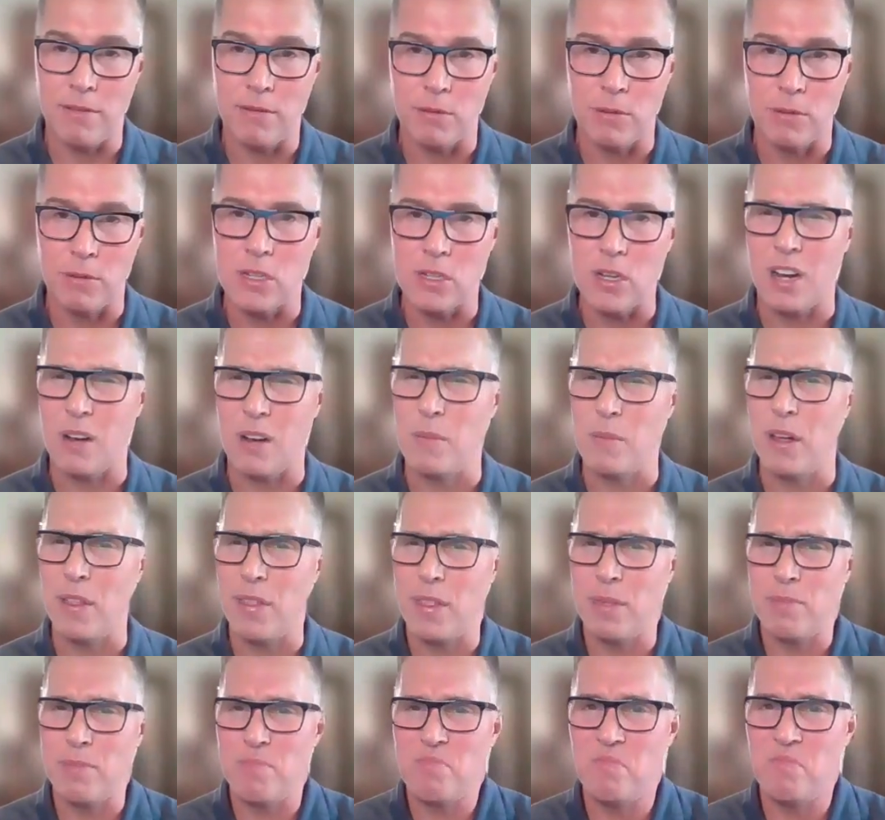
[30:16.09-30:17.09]
We talk
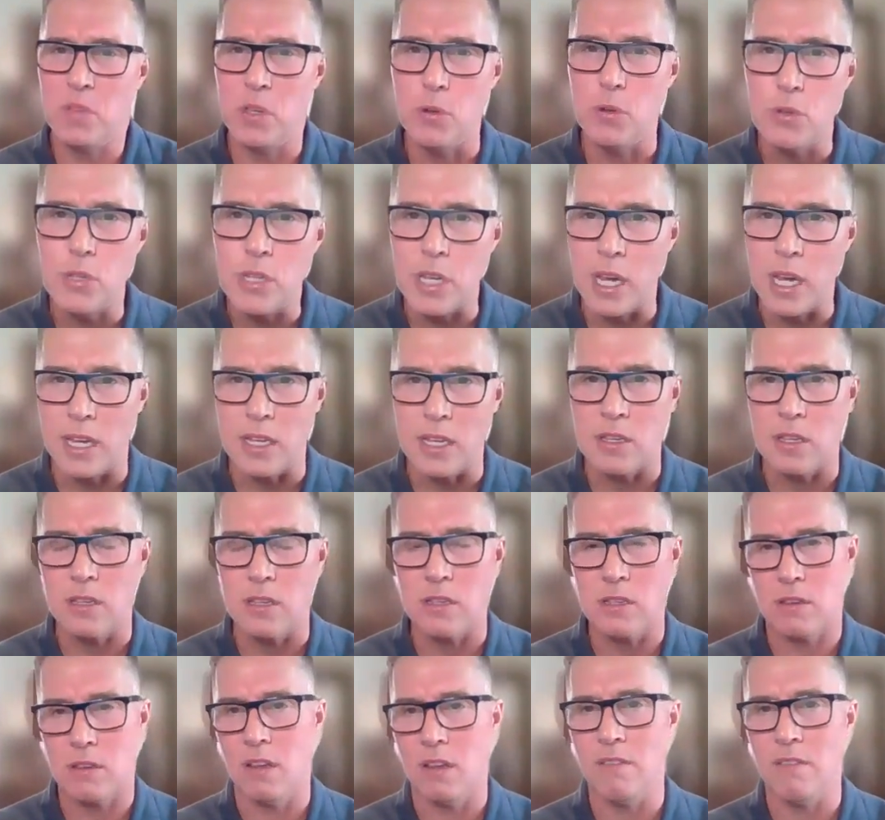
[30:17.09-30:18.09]
about use
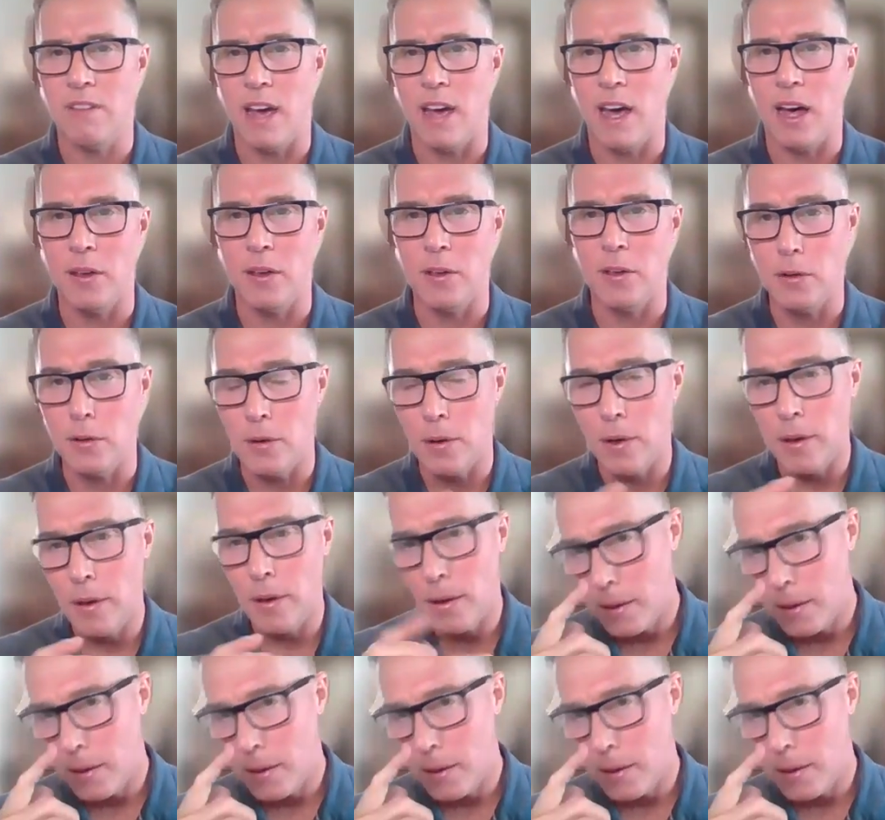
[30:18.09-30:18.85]
cases and value.